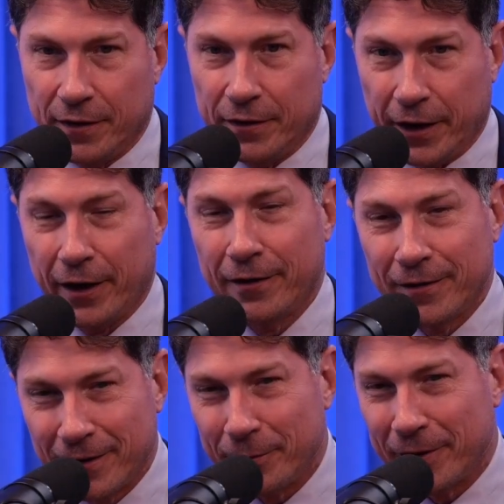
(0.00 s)
Yeah.
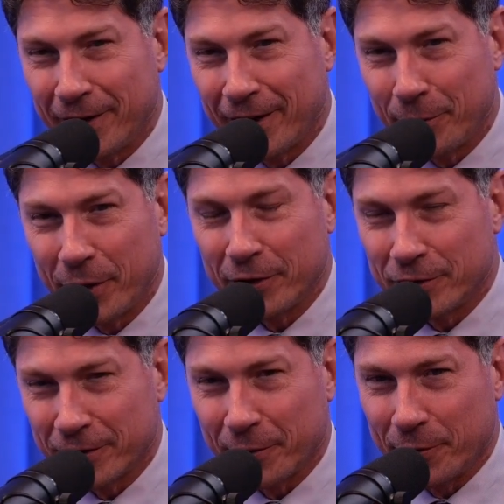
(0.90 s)
I mean, I had a
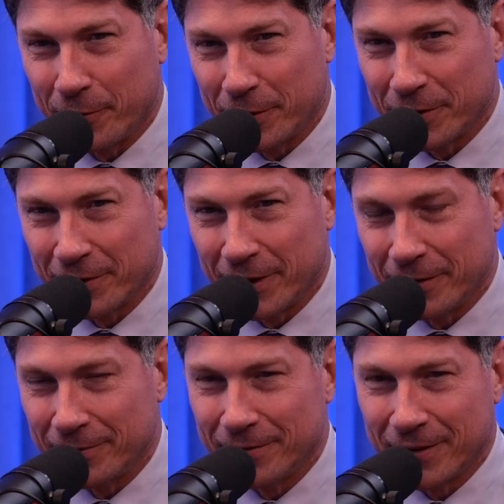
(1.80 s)
patient come in recently
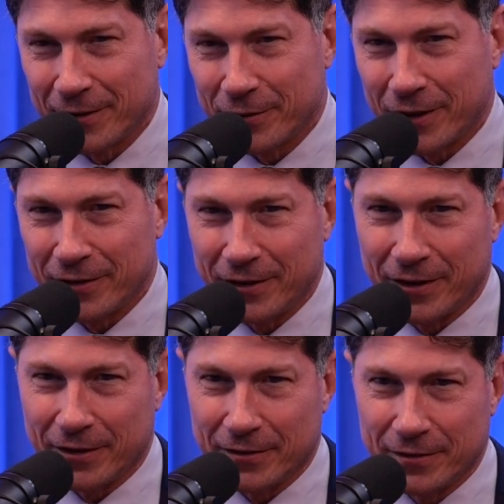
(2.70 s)
and they said,
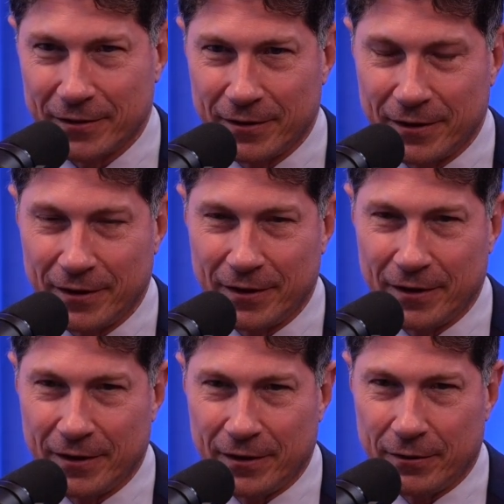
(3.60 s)

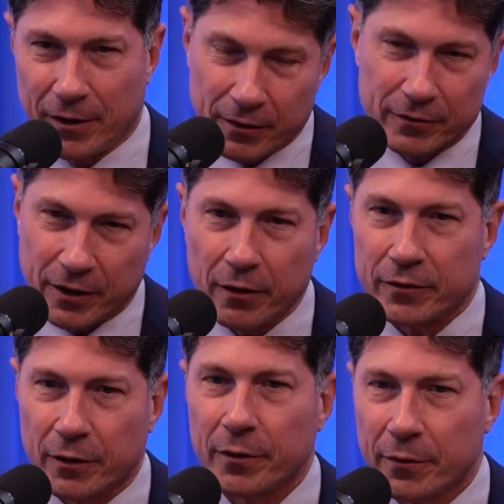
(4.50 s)
well,
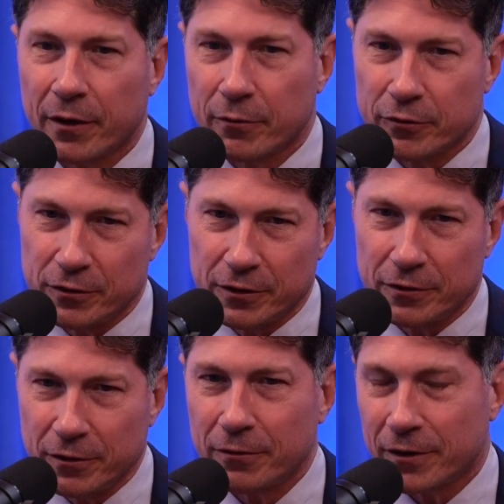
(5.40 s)
tell me about what you need to
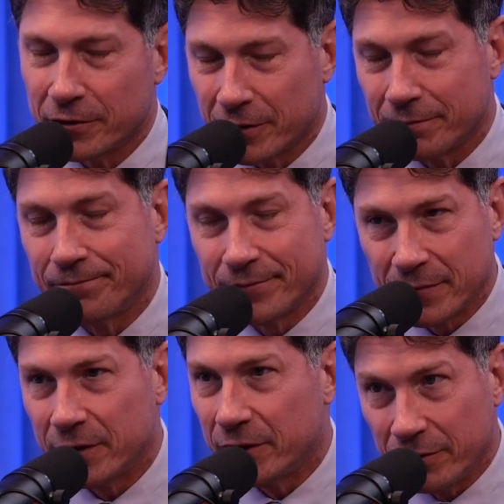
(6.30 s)
do. And I said,
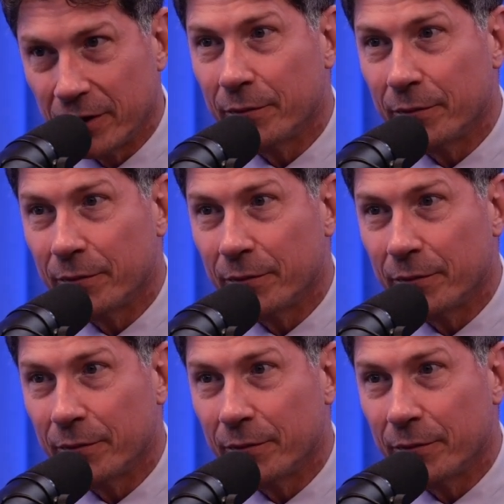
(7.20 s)
you need a